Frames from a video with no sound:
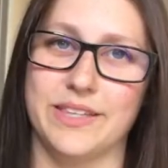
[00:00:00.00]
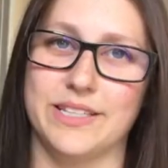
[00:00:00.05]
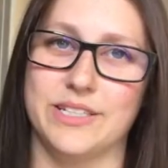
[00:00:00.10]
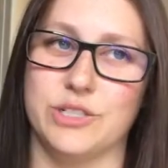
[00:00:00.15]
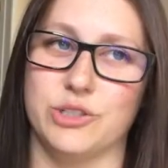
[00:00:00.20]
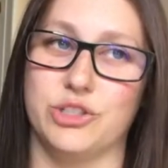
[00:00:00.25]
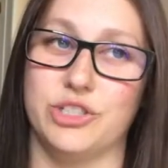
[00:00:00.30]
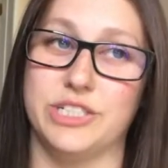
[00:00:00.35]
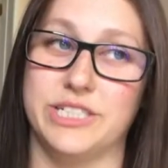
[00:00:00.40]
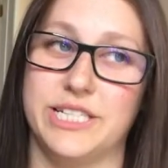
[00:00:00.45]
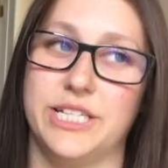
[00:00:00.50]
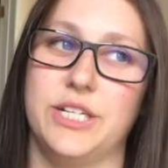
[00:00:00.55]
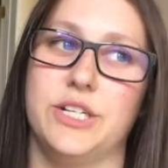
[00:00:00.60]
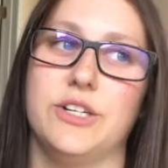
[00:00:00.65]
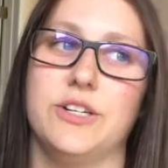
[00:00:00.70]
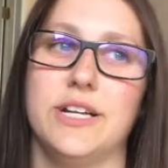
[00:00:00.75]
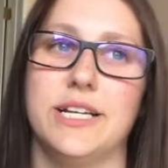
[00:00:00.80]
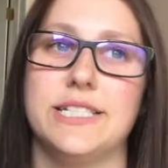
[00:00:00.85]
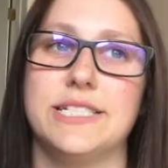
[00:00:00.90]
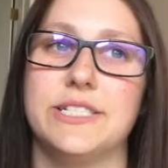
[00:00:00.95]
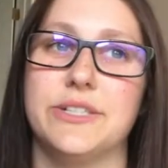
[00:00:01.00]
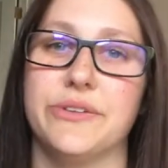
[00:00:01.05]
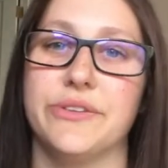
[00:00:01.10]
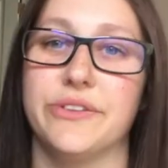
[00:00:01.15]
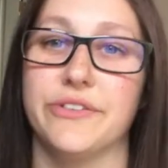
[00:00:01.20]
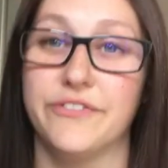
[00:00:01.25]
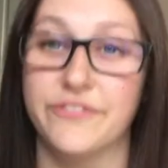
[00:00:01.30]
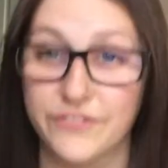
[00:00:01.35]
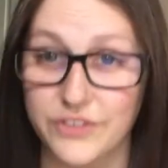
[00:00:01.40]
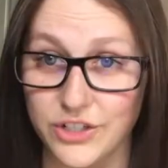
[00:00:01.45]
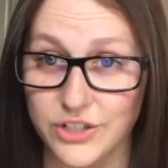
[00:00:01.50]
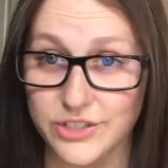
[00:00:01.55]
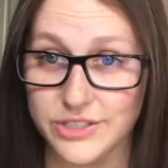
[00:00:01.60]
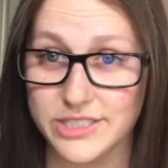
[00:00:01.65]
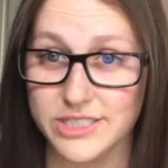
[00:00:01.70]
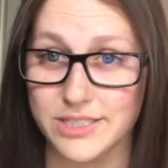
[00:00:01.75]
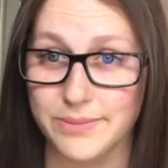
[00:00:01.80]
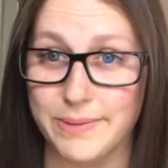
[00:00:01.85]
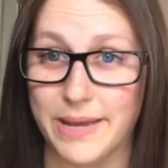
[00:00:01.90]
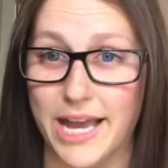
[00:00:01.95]
so she's here until the
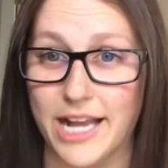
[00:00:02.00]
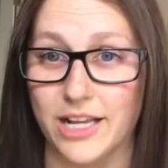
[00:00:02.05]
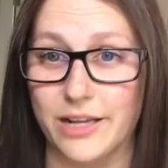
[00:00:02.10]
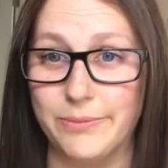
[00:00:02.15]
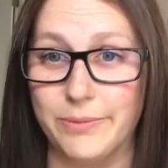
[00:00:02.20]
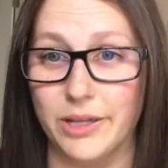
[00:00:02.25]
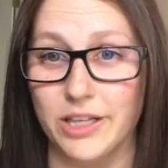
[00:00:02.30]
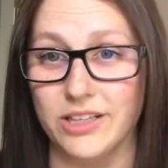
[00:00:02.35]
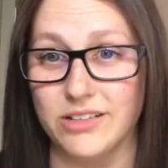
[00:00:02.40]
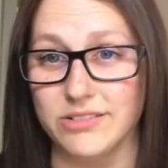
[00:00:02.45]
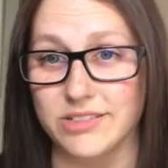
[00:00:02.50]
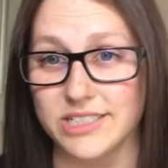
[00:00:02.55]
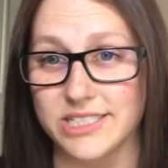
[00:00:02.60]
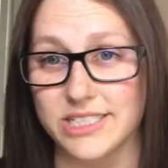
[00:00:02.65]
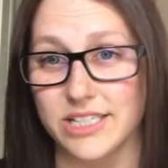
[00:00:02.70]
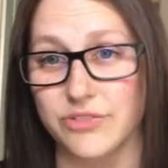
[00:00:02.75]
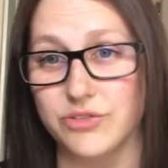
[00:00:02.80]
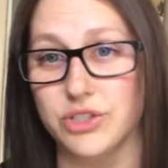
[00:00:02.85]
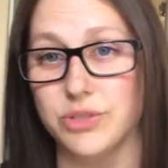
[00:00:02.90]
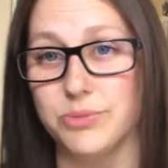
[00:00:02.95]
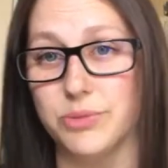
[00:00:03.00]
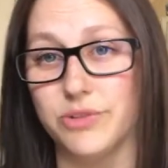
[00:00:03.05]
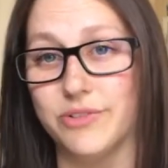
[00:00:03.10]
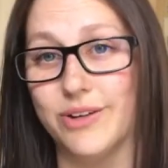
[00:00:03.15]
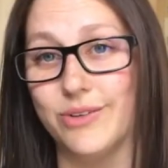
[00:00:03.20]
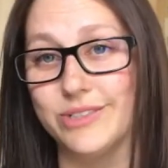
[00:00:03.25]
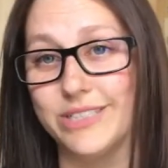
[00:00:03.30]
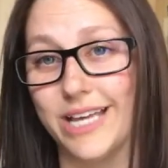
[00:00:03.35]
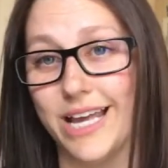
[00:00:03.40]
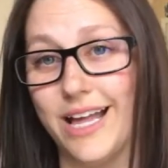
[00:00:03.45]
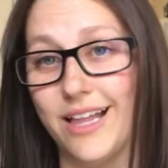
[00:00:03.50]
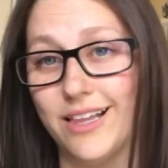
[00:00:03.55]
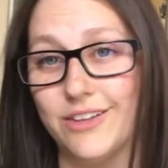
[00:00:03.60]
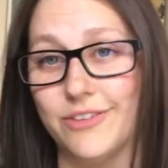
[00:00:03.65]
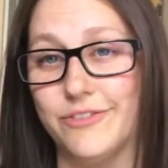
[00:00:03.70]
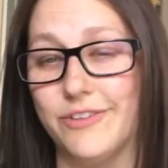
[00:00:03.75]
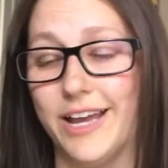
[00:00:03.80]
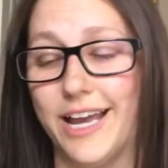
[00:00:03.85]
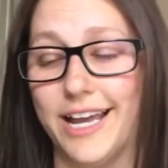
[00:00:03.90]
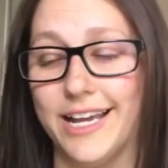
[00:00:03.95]
first to pack up all of her stuff to move out to
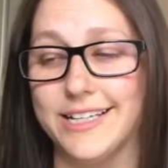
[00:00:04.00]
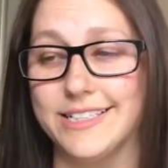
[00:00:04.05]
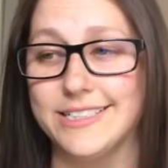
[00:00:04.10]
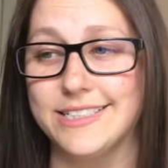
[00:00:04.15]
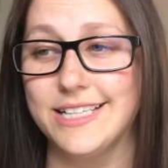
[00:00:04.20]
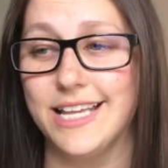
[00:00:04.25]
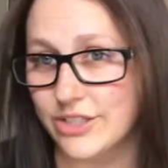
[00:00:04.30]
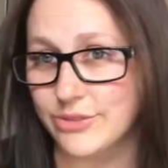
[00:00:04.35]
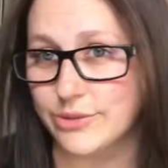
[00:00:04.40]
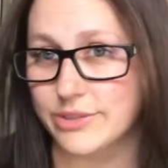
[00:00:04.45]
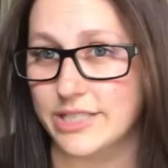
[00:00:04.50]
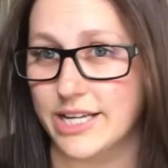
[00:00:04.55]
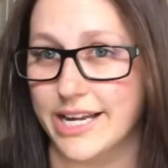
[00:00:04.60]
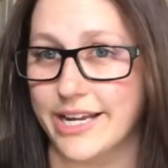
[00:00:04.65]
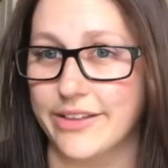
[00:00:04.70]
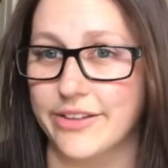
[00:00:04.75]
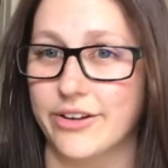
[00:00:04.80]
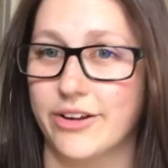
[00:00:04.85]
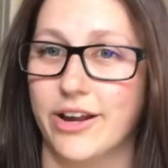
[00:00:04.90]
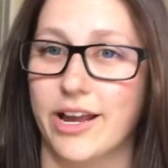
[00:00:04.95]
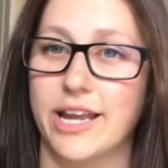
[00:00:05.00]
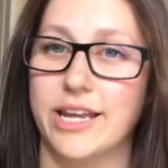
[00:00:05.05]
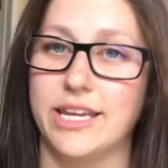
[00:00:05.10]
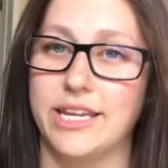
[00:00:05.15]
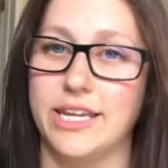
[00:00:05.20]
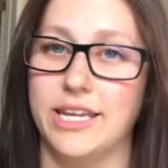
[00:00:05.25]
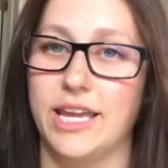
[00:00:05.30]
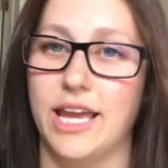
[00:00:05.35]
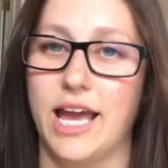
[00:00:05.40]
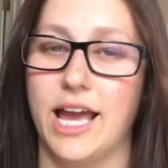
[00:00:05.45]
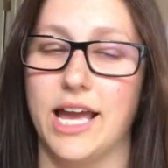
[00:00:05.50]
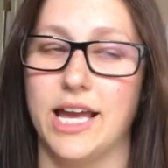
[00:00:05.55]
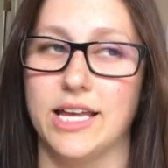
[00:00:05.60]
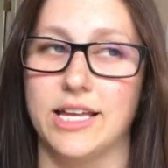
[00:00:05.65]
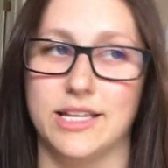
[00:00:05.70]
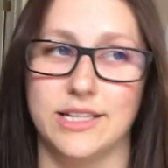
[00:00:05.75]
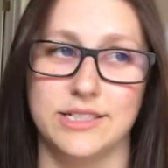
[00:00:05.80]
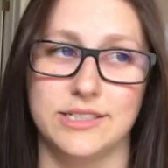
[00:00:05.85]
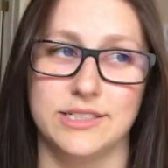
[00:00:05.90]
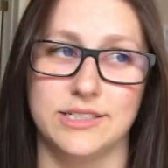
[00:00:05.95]
Halifax. talked with Tyler and he
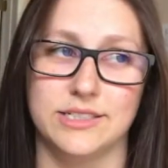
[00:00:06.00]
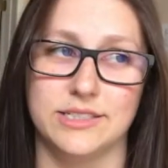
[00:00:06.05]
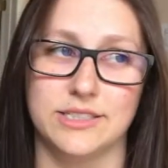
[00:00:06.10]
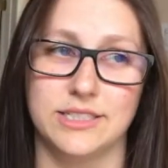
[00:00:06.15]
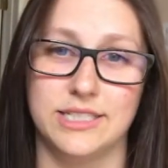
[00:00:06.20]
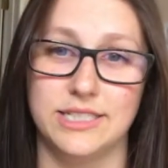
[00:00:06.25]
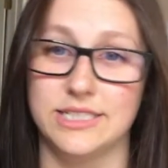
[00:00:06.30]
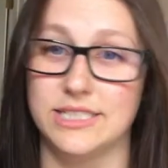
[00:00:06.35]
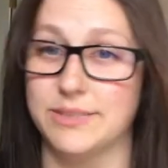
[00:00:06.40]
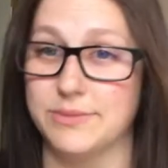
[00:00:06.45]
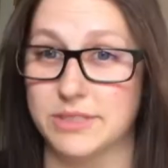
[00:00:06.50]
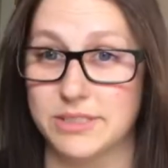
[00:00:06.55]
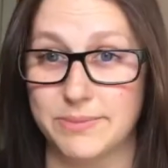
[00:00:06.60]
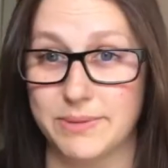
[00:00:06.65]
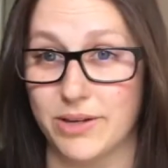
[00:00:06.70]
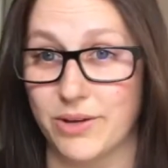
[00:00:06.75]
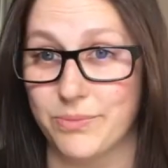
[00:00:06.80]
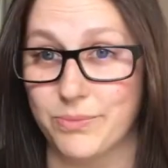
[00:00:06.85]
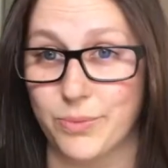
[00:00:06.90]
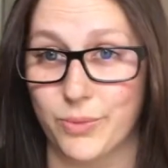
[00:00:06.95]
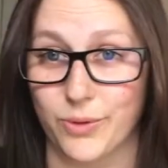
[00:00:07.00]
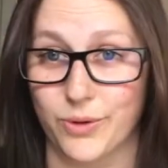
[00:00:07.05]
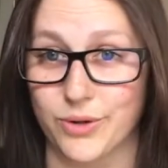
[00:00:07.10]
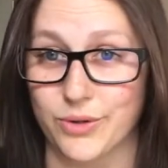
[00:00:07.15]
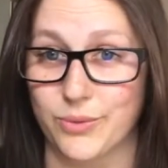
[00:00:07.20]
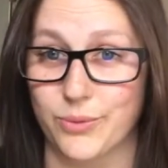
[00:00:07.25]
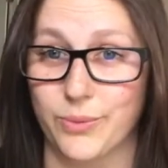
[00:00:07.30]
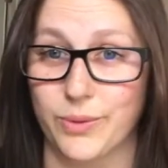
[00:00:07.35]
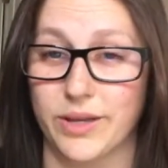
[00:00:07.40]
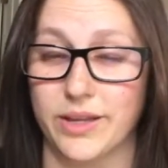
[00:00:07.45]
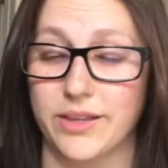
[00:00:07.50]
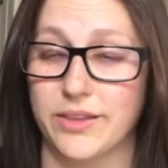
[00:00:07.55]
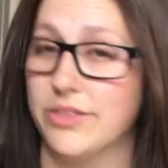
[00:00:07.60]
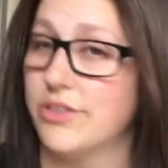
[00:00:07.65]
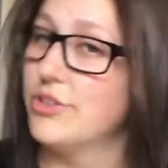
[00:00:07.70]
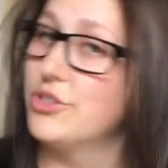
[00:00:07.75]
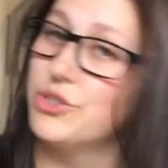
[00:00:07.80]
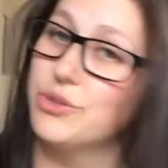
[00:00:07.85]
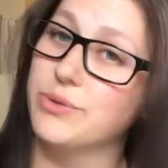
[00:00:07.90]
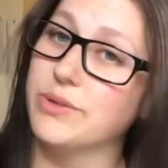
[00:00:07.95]
has, he seems to be on board with
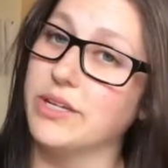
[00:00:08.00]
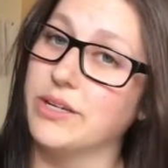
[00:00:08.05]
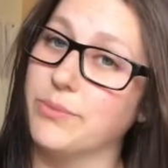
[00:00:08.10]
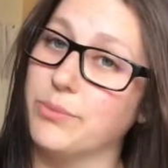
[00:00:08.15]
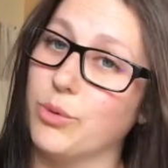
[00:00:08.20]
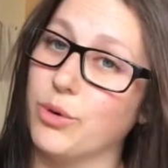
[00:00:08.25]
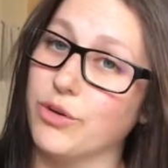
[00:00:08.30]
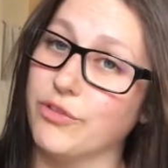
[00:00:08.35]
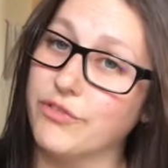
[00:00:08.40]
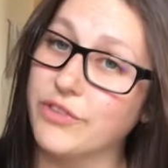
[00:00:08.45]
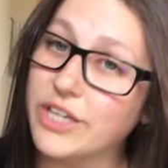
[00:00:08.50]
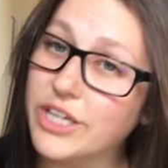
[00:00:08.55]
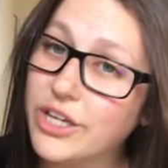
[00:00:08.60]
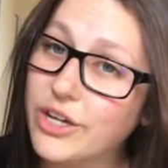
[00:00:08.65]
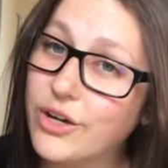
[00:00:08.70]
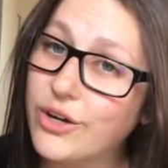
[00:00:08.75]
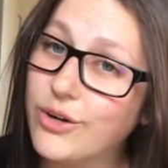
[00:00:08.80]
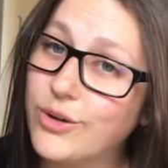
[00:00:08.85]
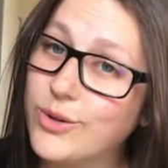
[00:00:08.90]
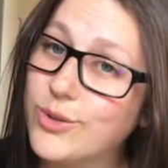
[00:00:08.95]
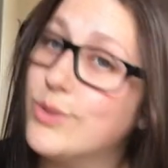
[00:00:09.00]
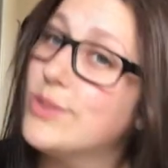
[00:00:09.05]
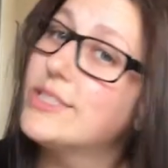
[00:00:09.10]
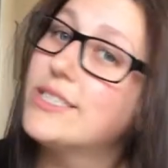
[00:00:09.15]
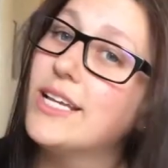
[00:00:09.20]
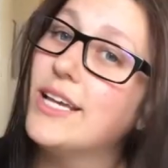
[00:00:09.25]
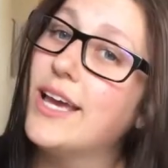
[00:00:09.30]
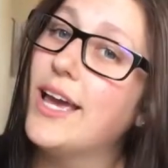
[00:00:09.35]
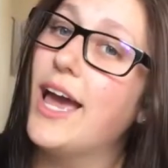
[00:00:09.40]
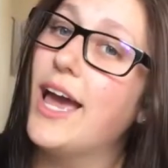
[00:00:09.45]
doing more videos